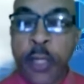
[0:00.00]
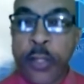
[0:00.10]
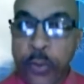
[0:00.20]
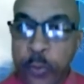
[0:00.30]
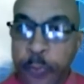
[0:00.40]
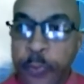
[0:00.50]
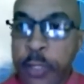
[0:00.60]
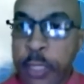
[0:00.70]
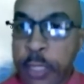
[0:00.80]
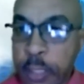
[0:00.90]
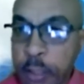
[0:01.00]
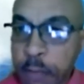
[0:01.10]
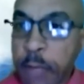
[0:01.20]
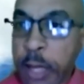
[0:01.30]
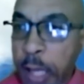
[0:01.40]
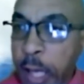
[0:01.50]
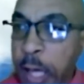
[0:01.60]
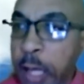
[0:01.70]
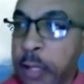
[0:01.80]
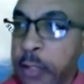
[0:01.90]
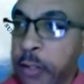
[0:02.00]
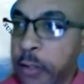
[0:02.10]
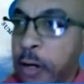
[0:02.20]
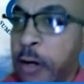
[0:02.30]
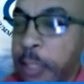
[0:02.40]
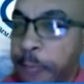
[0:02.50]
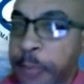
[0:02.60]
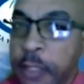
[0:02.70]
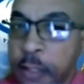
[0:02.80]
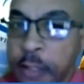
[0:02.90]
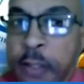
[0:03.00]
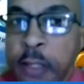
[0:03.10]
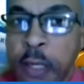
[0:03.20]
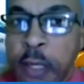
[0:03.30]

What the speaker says: to put in 30 pictures